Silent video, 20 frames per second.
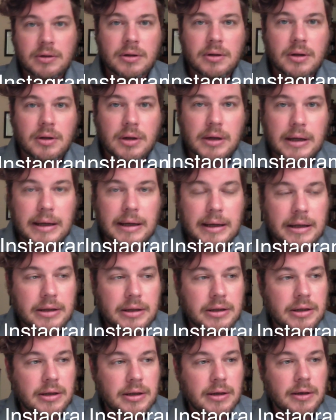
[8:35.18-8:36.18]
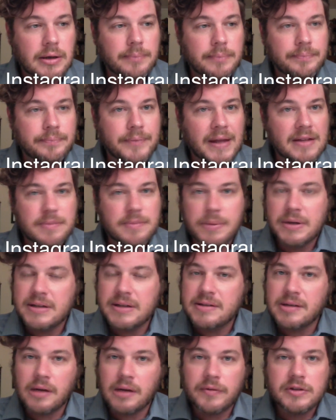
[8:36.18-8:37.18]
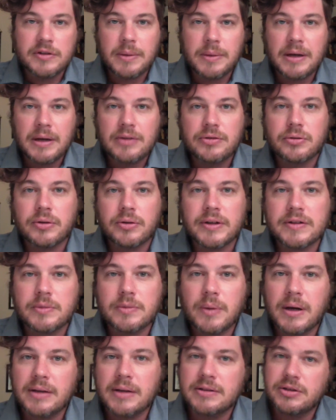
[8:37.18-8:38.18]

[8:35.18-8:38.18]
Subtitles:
And that's pretty self-explanatory as well.